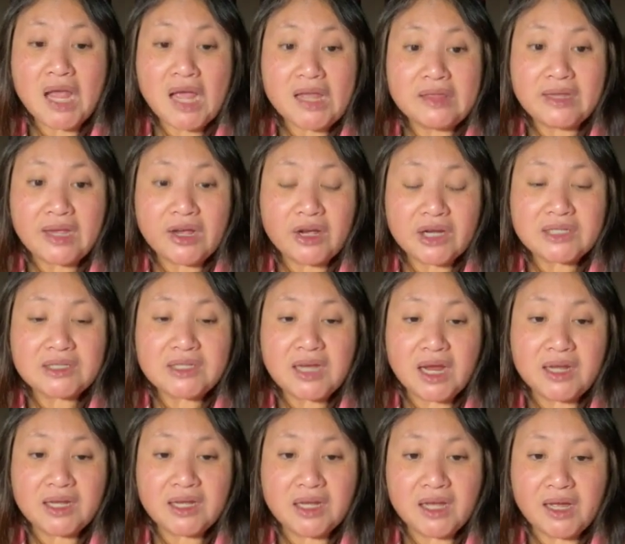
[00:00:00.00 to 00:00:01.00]
there are
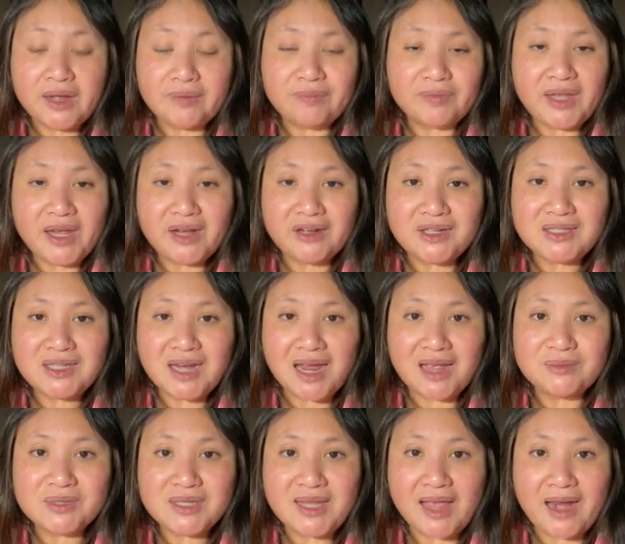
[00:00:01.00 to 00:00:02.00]

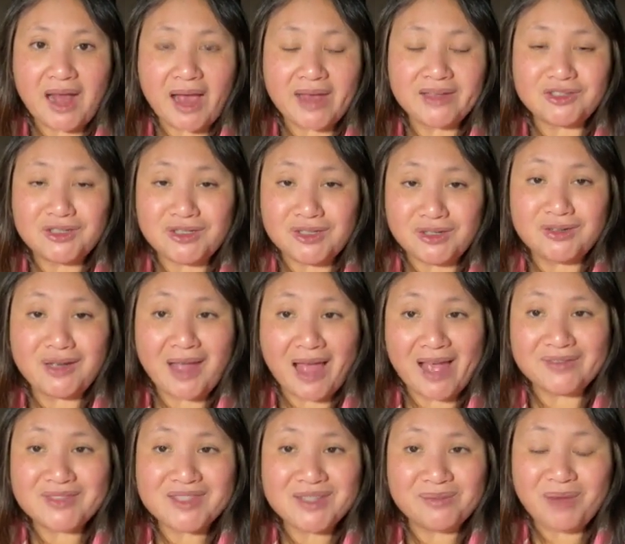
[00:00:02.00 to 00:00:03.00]
times that I do
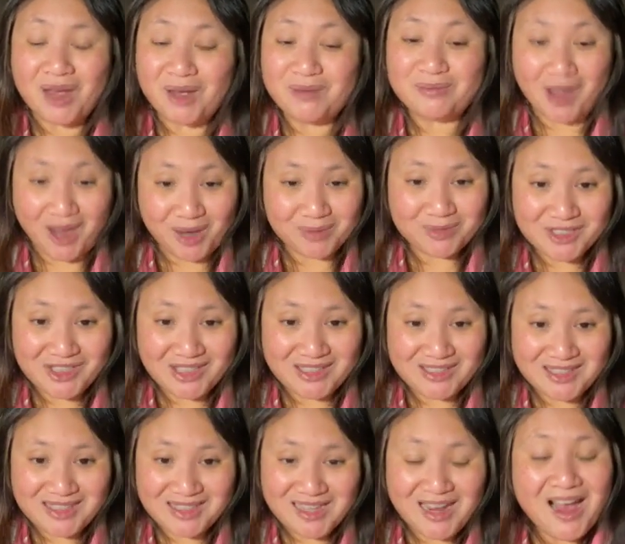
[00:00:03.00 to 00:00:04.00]
have some
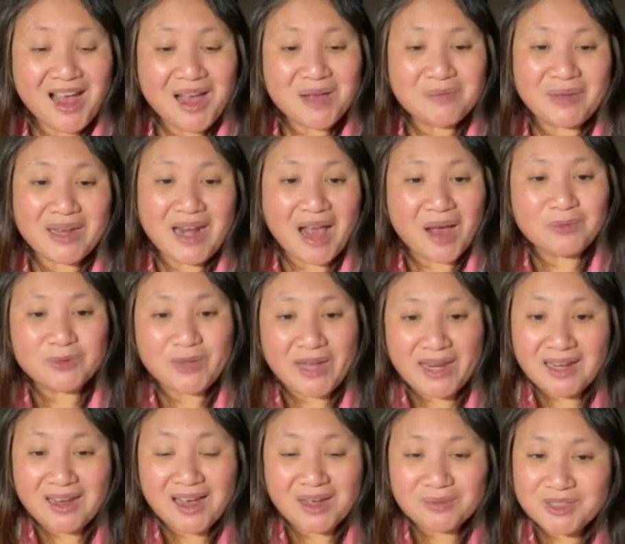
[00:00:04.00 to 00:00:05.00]
options, but when
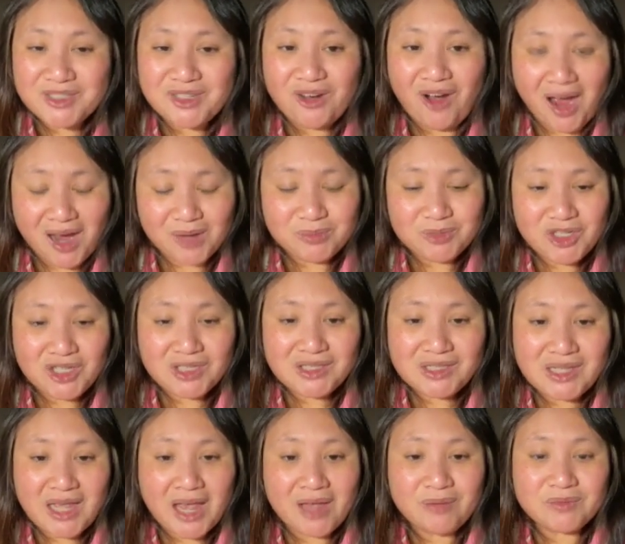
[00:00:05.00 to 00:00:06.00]
it comes to options,
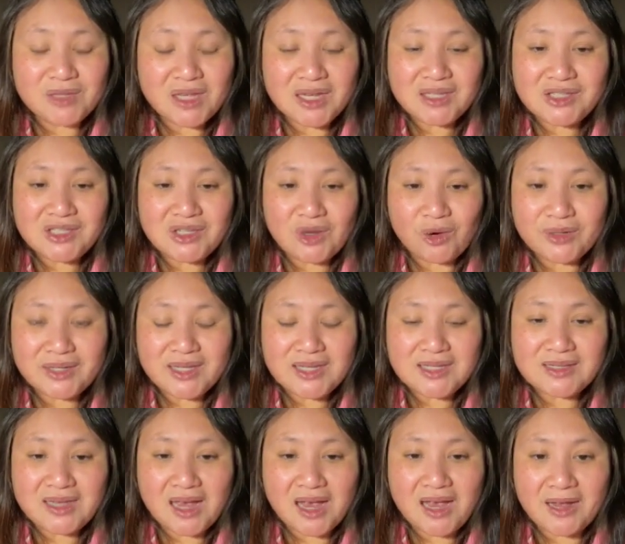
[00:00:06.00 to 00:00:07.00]
it's
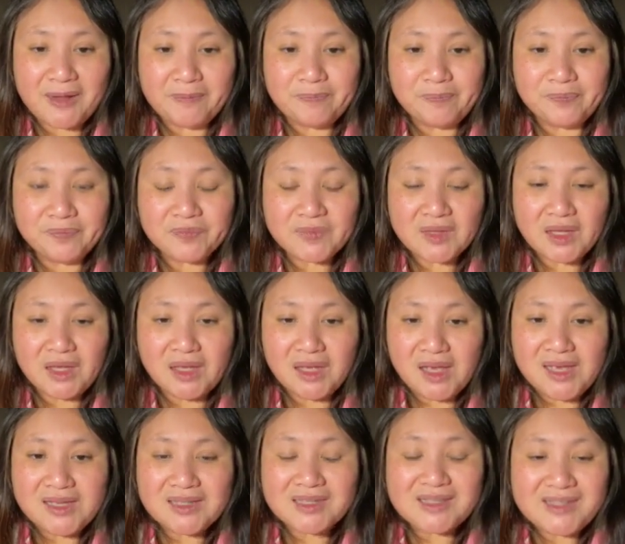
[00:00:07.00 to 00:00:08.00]
always
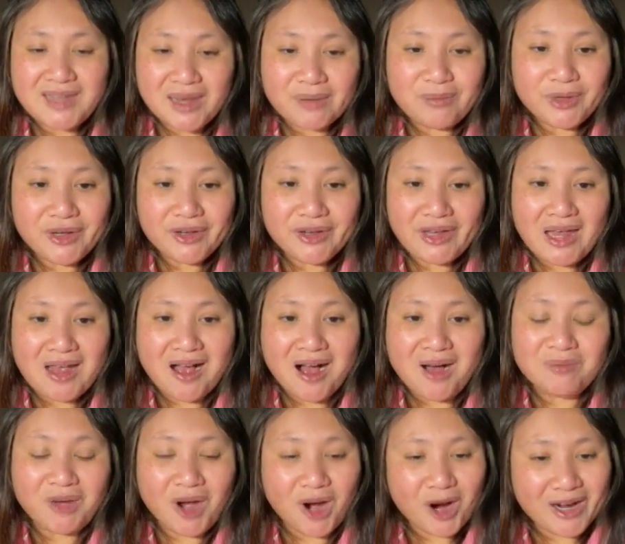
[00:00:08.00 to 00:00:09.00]
contemporary
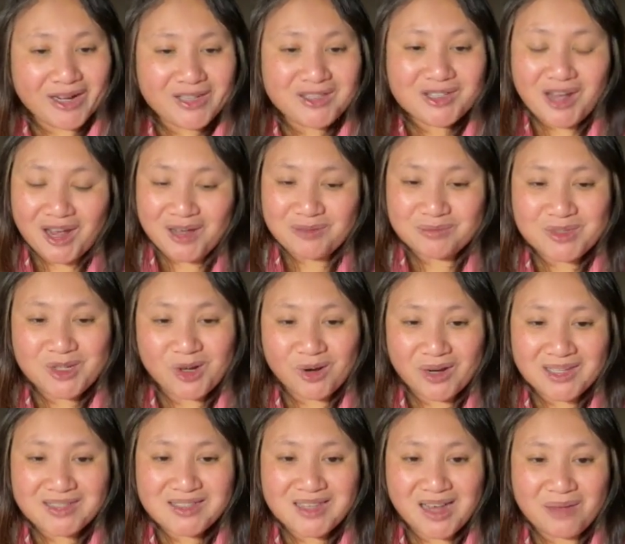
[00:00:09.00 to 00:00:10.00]
art
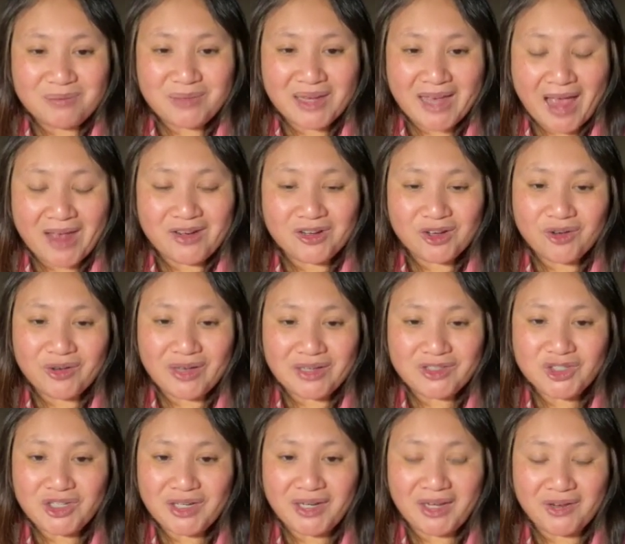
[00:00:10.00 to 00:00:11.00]
towards mechanical
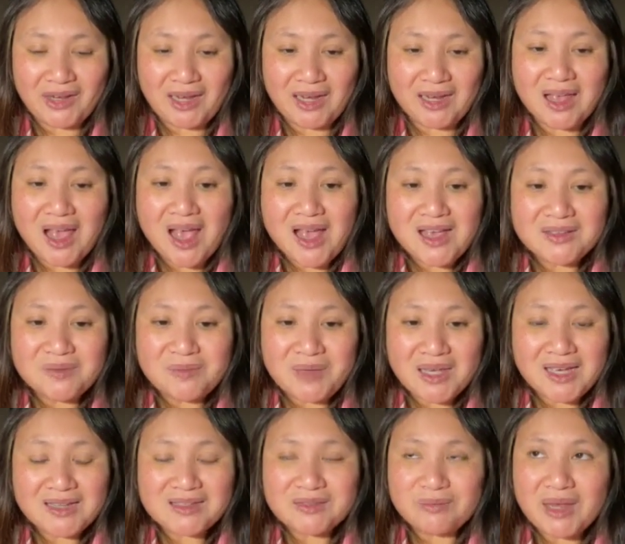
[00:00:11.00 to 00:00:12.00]
engineering,
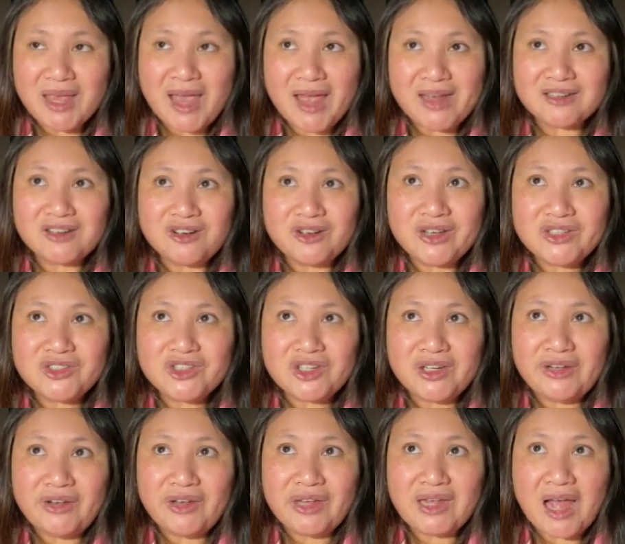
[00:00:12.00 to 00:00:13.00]
because mechanical
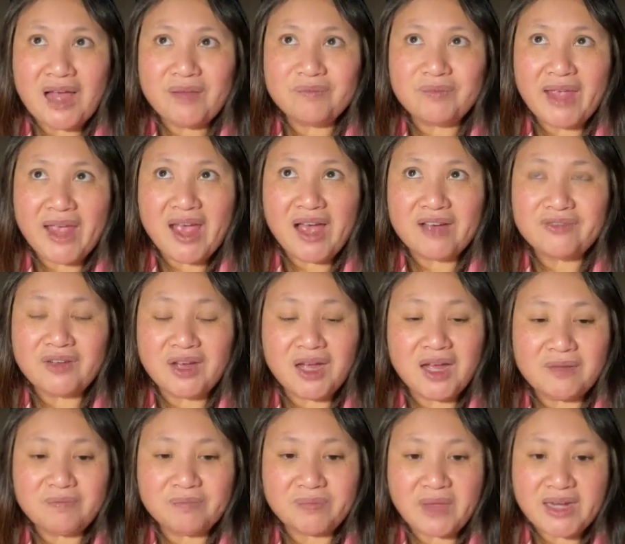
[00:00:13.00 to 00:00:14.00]
engineering they have
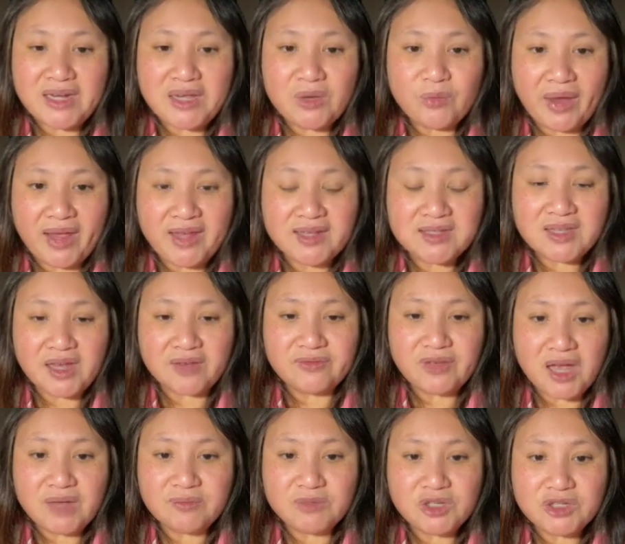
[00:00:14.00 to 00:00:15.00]
many ways of
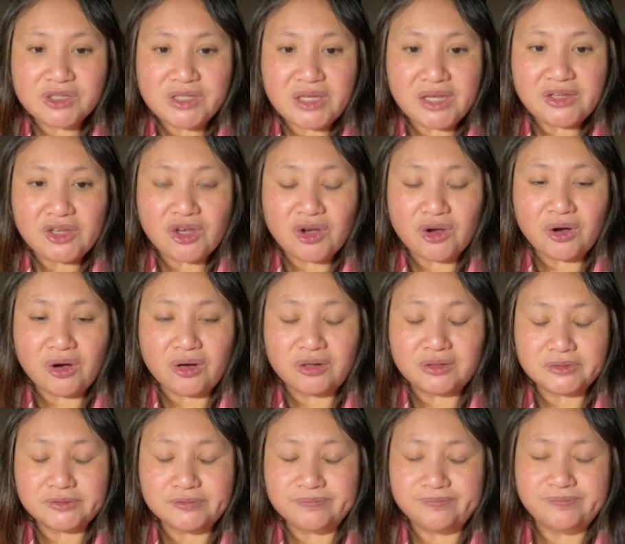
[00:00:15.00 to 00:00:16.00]
using your
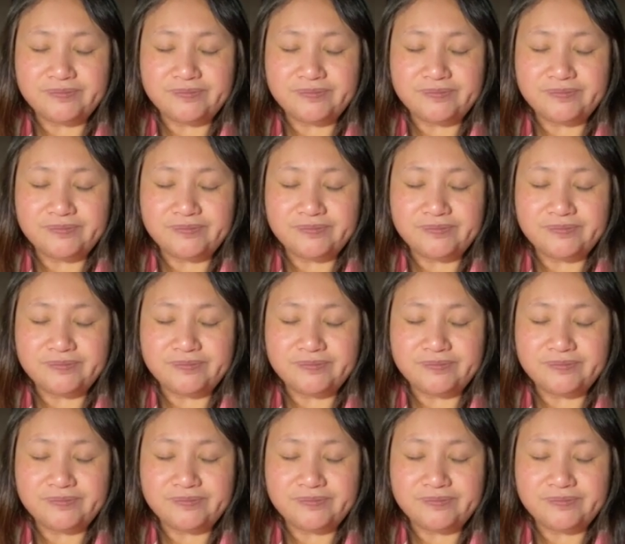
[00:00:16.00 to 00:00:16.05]
own